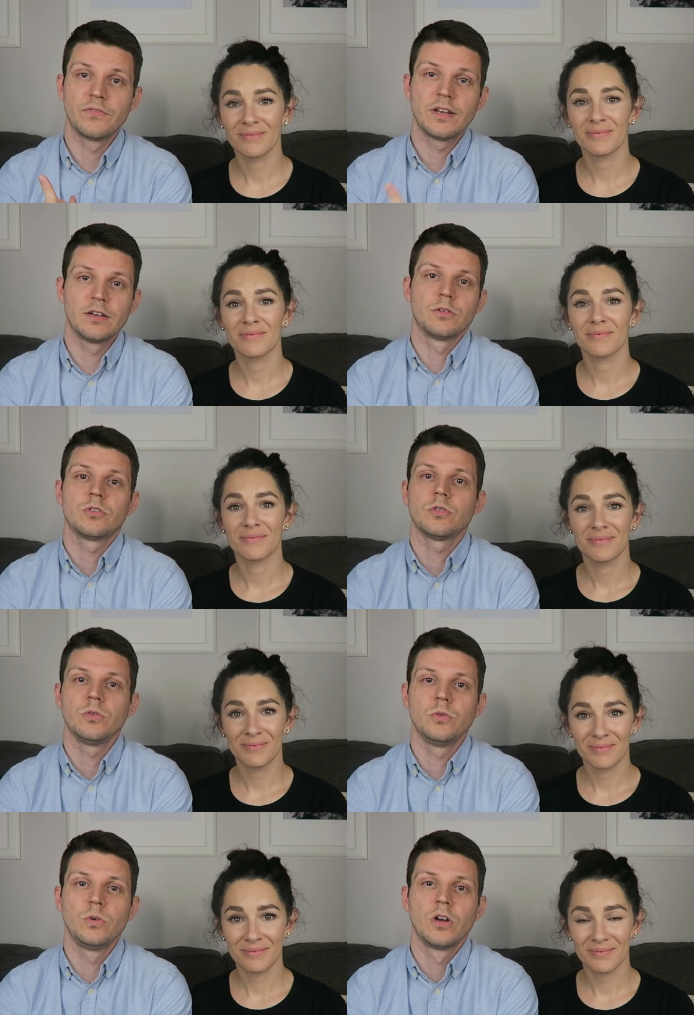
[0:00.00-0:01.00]
Speaker 1: a video
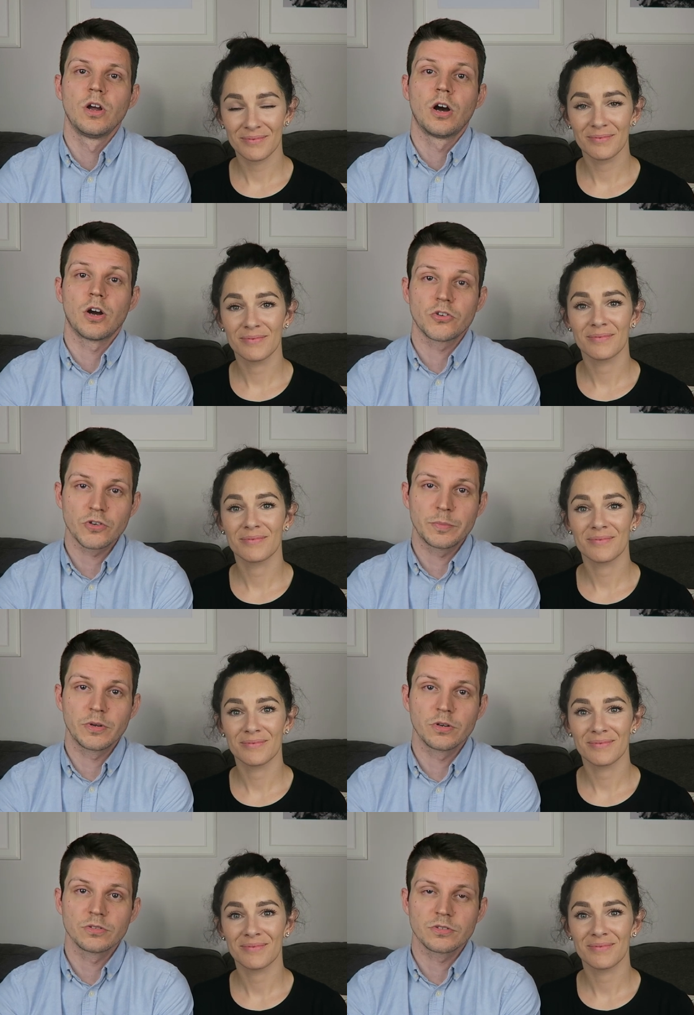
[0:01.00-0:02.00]
to our trip
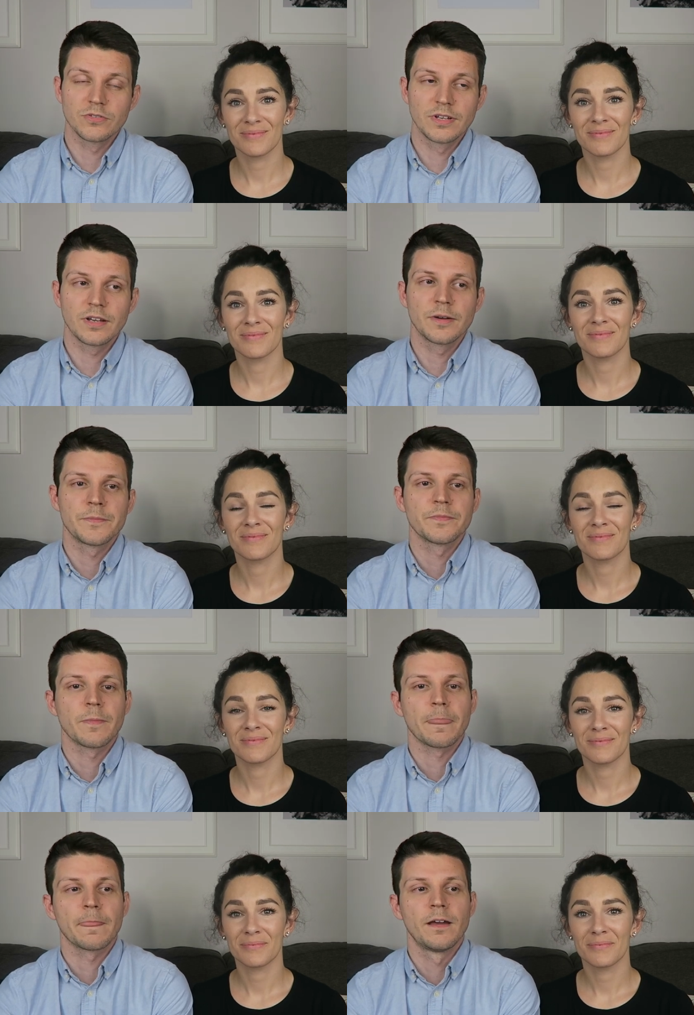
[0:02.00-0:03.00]
in Costa Rica.
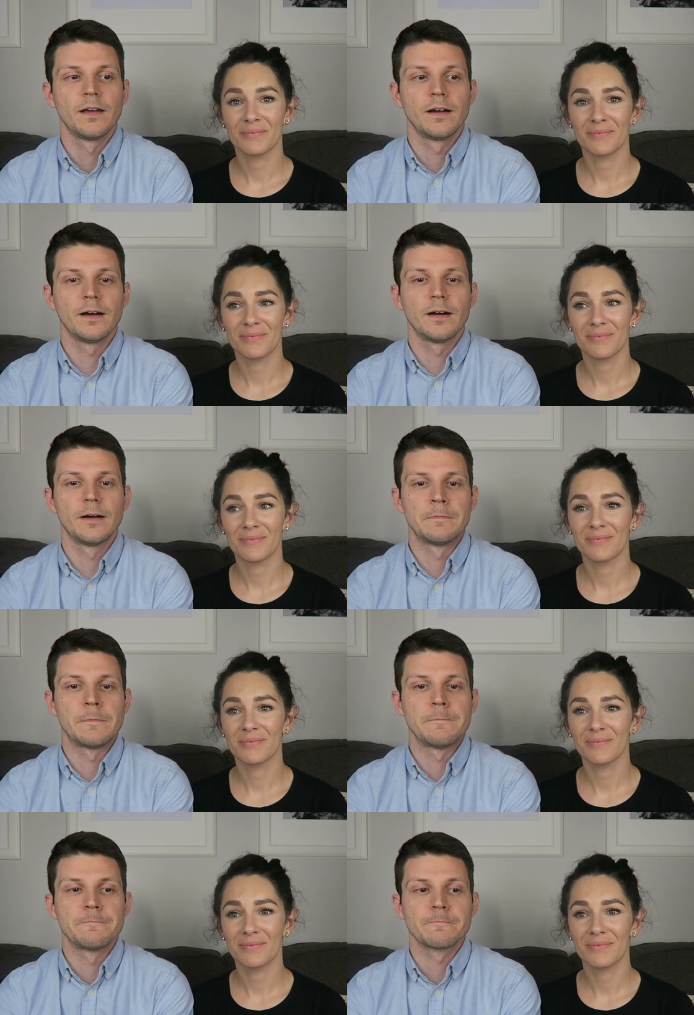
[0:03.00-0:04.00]

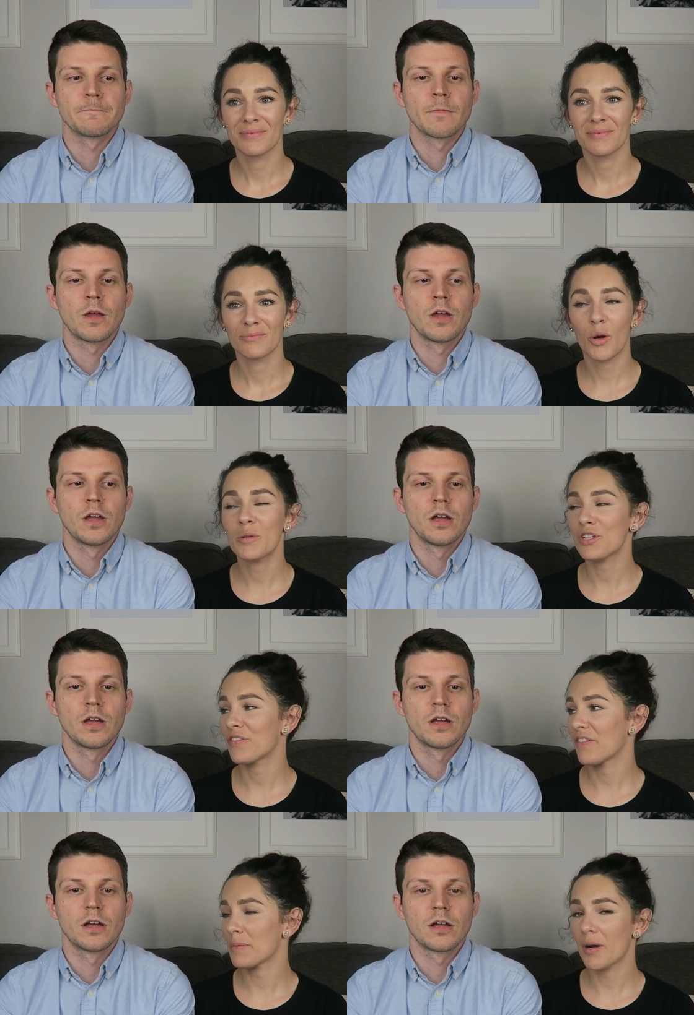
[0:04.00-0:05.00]
Um,
Speaker 2: what was
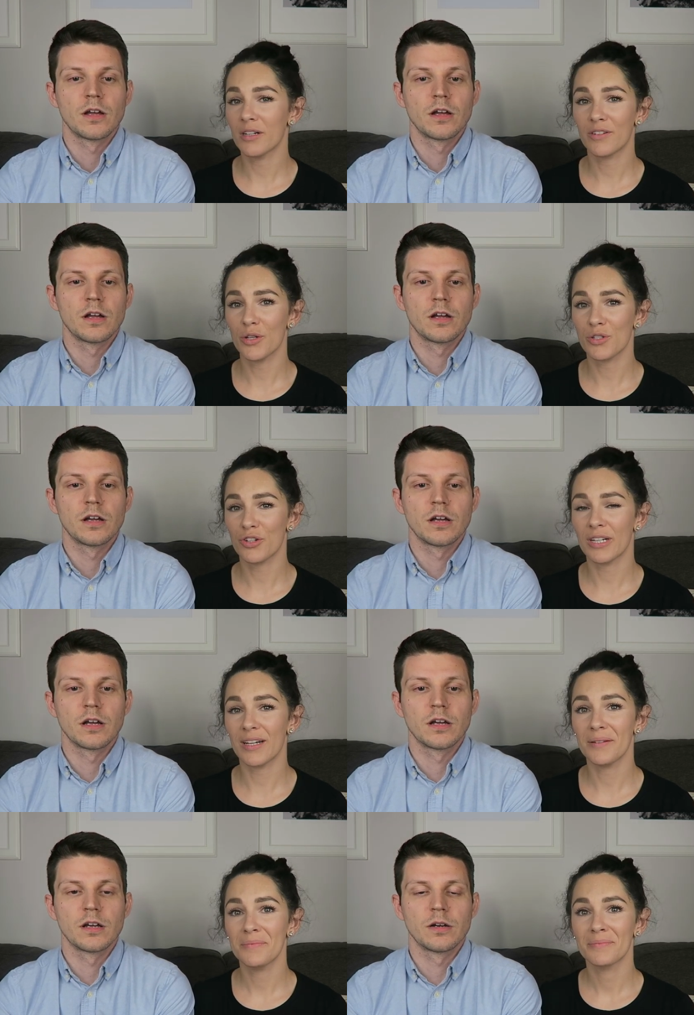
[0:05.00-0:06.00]
your favorite part of Costa
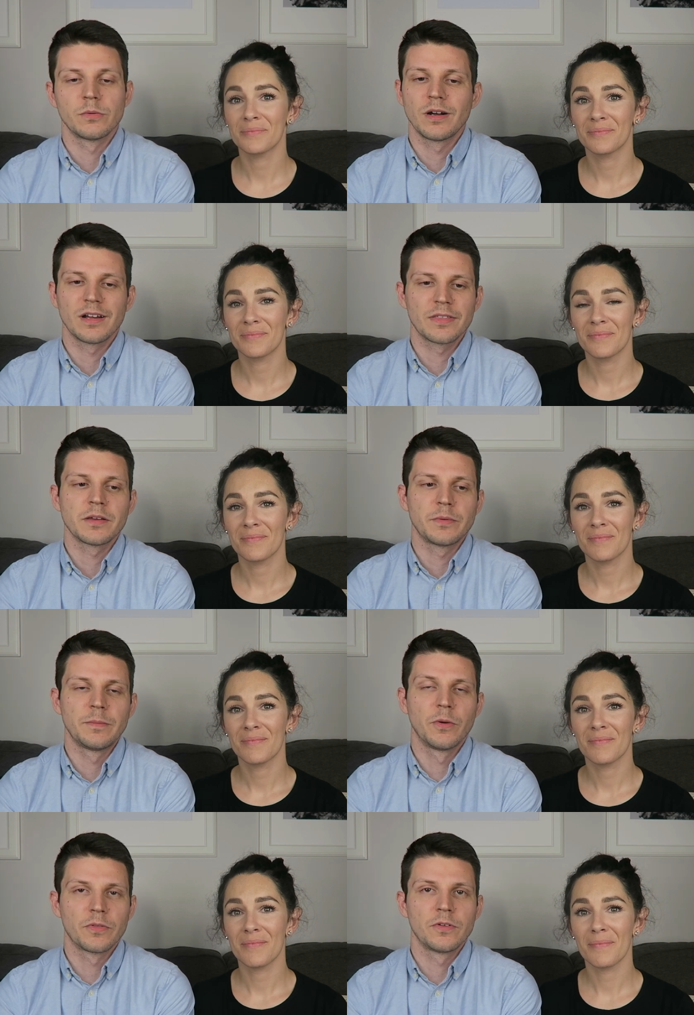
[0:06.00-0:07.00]
Rica?
Speaker 1: Well, I think
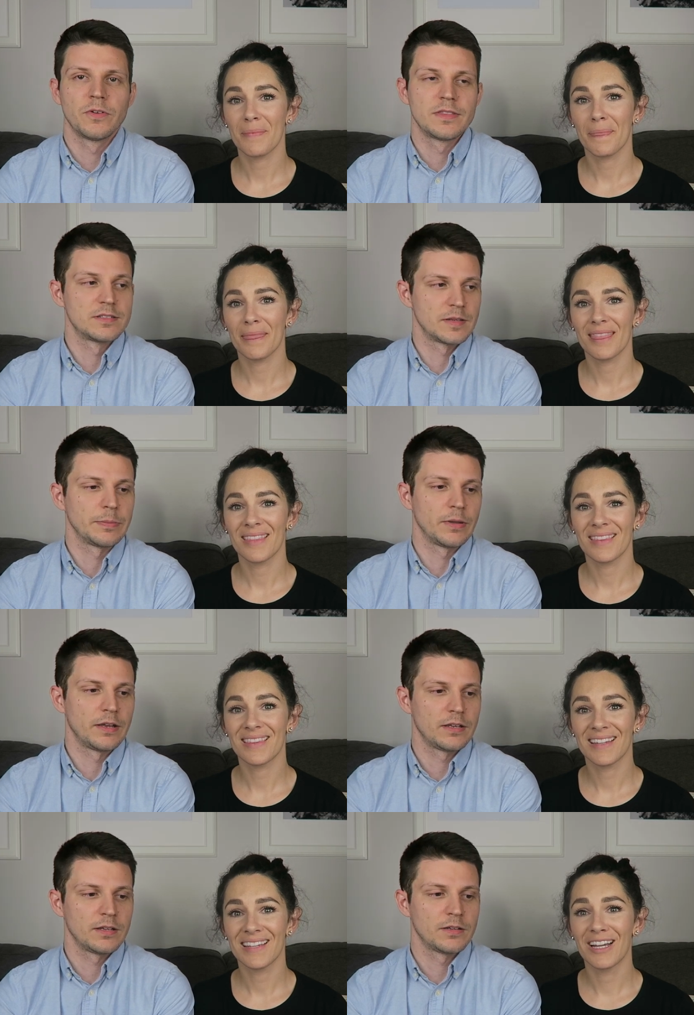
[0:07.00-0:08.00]
we both agreed the zip
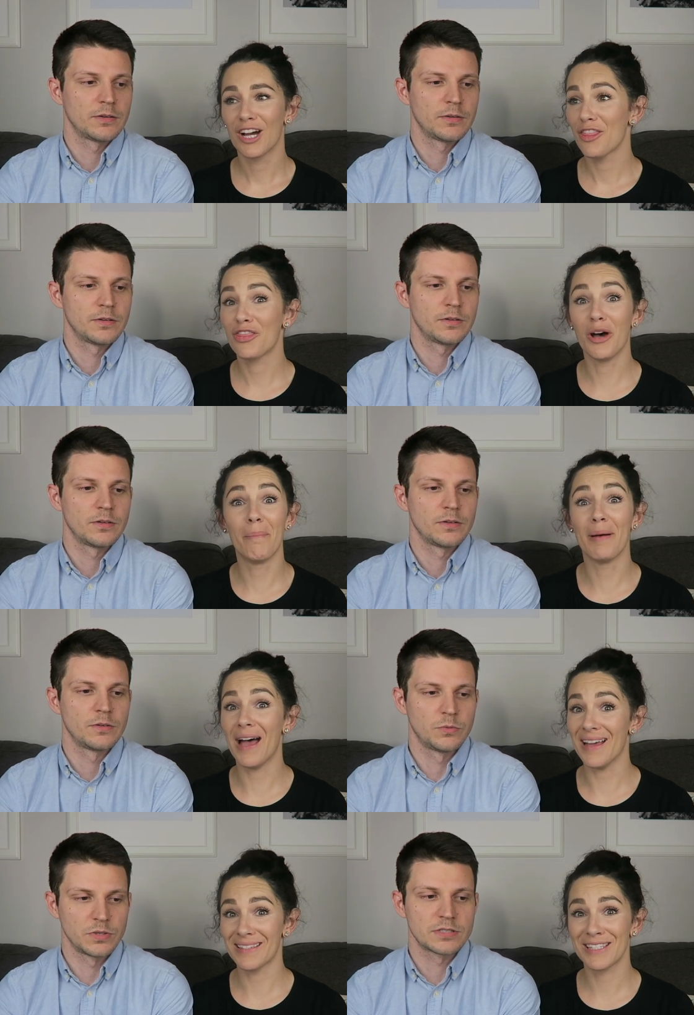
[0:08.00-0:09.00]
lining.
Speaker 2: The
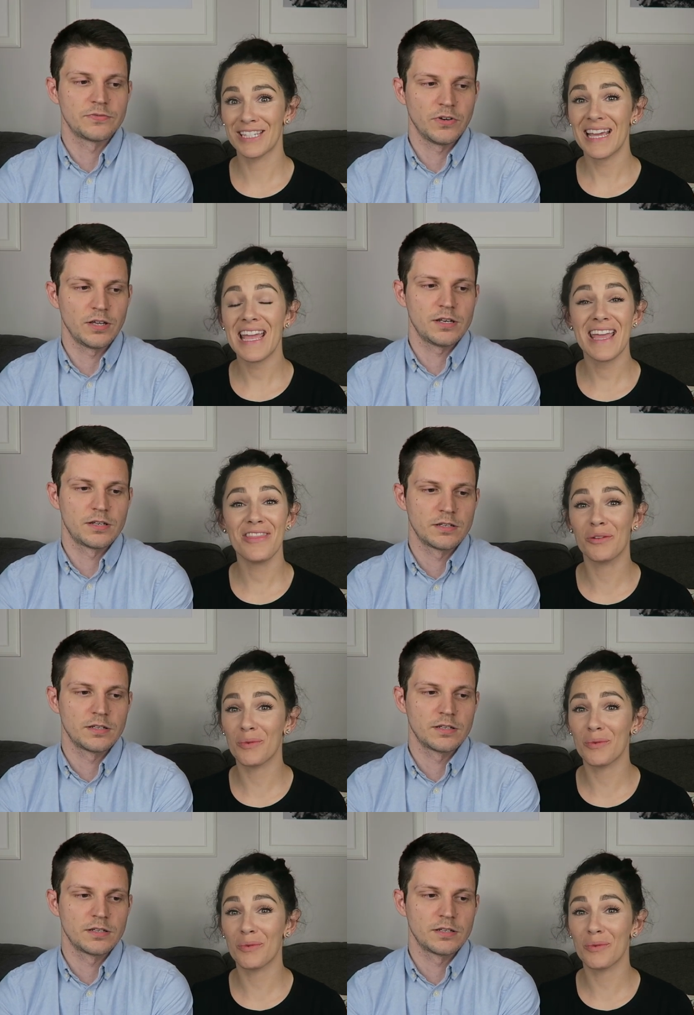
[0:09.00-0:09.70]
best. Was fun. In the